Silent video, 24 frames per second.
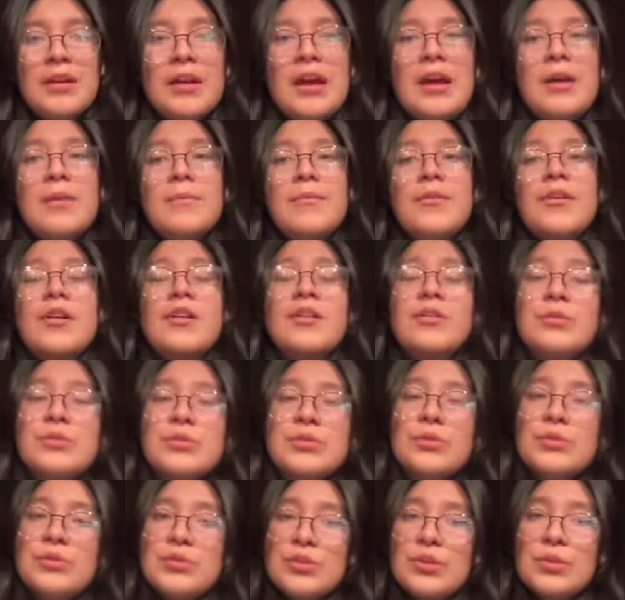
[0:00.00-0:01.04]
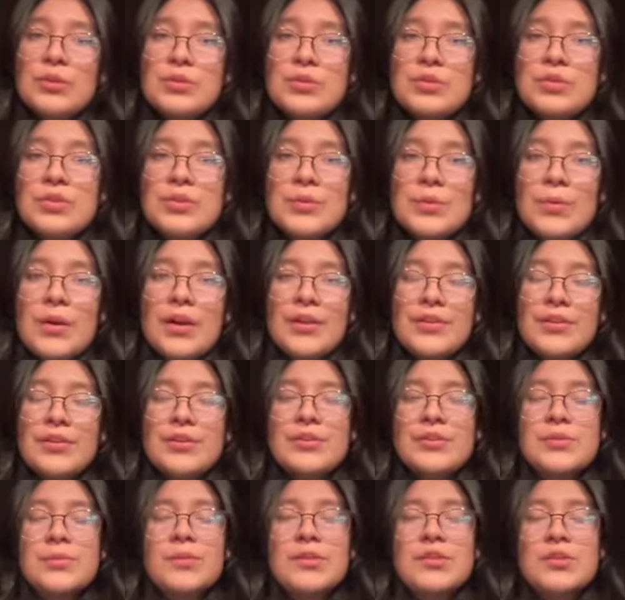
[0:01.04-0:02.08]
but I also chose two others,
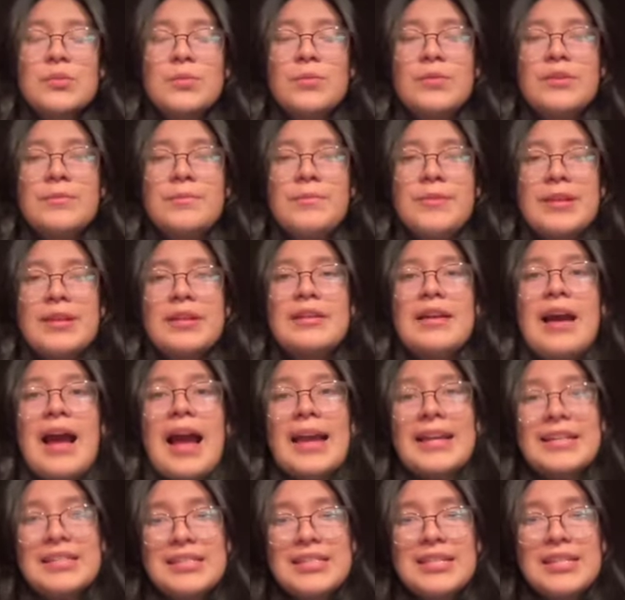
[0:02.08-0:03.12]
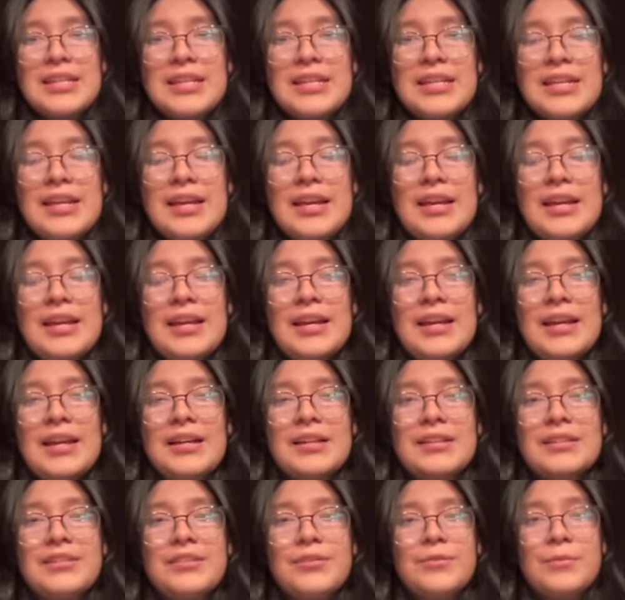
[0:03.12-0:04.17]
which would be IT and
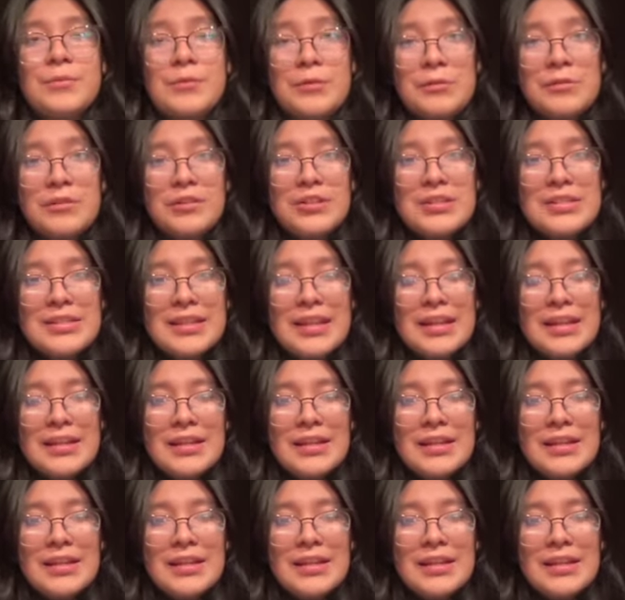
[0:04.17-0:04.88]
roller skating.